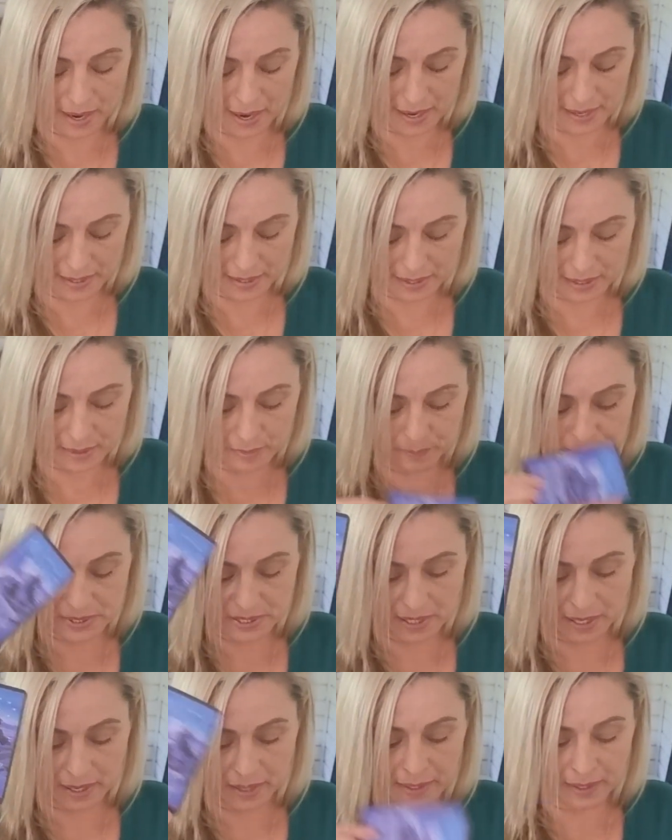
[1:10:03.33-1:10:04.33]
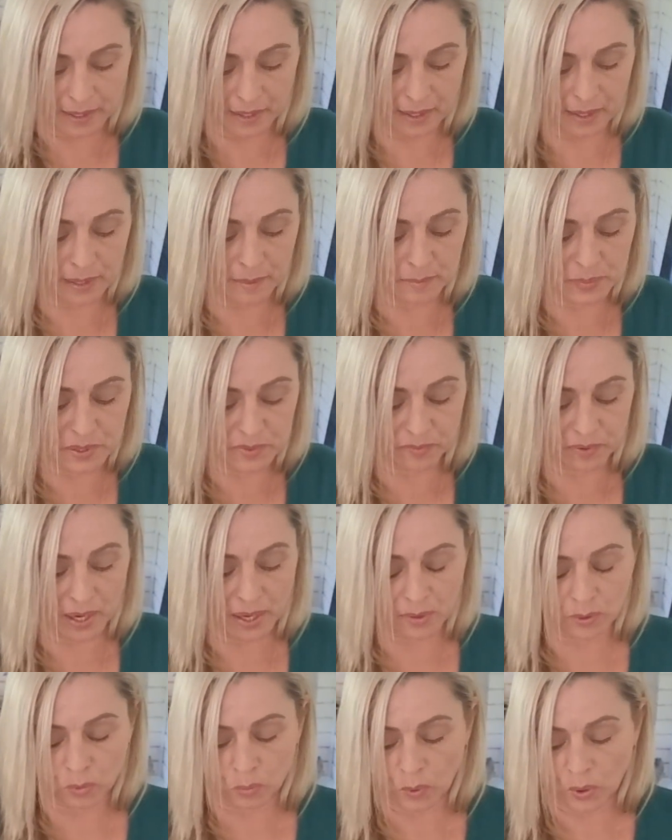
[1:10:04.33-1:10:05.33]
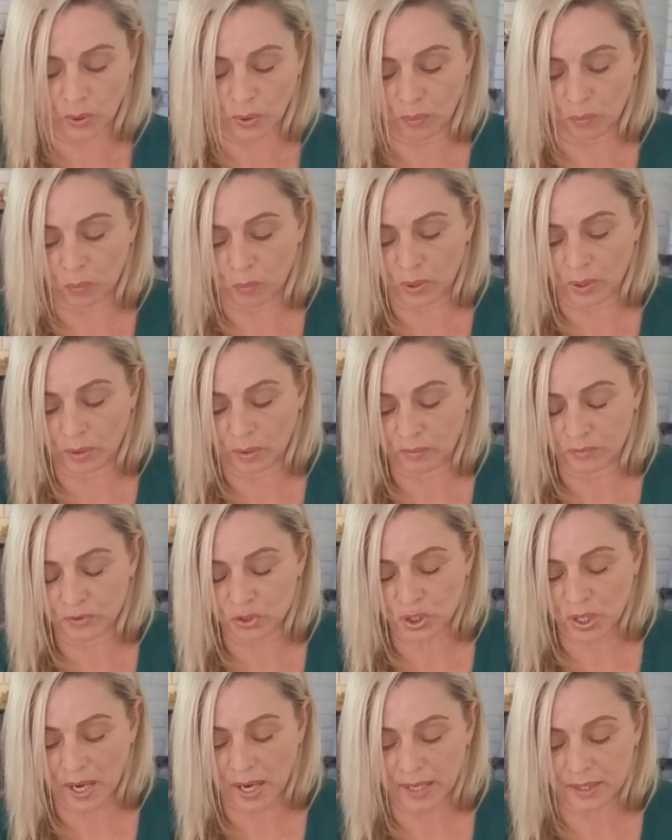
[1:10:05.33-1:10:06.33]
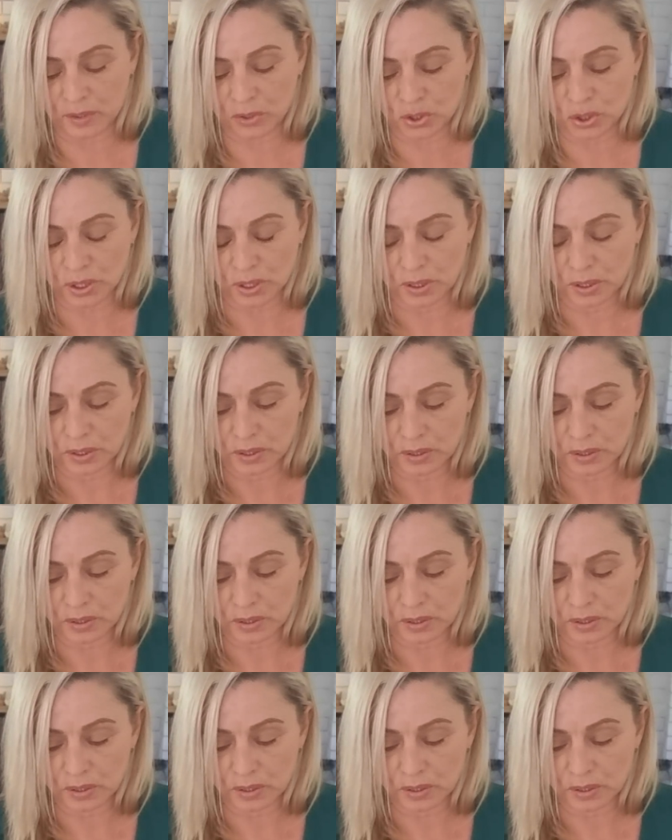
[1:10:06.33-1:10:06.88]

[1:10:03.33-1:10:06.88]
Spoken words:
Eight of Cups, faded wheel of change.